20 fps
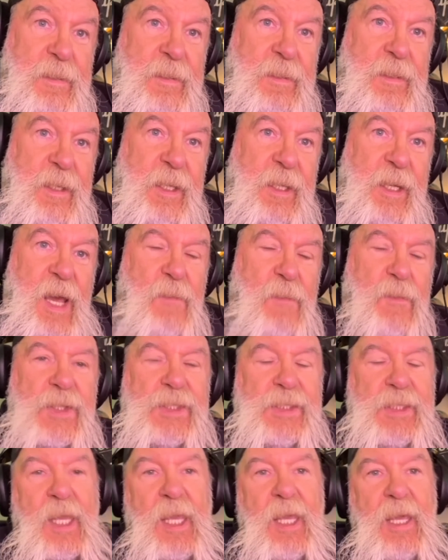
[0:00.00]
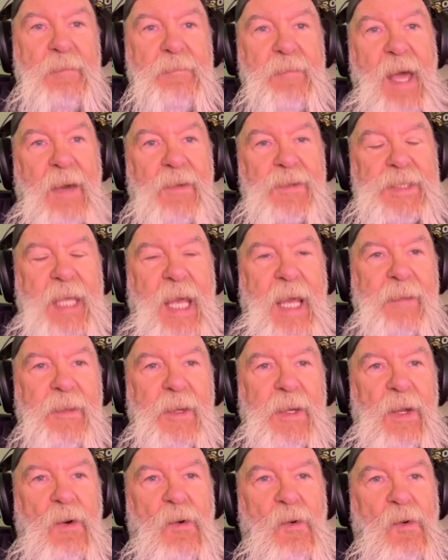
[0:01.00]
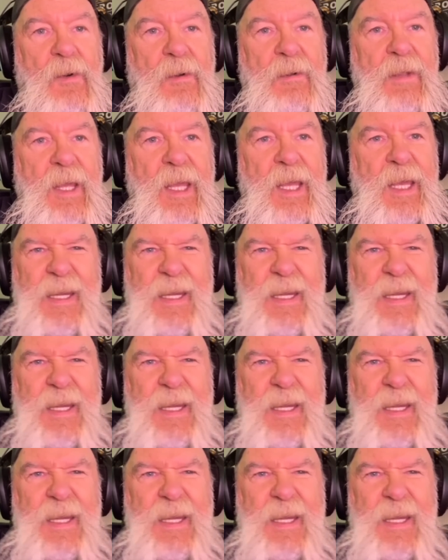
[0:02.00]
And I would see him outside the door.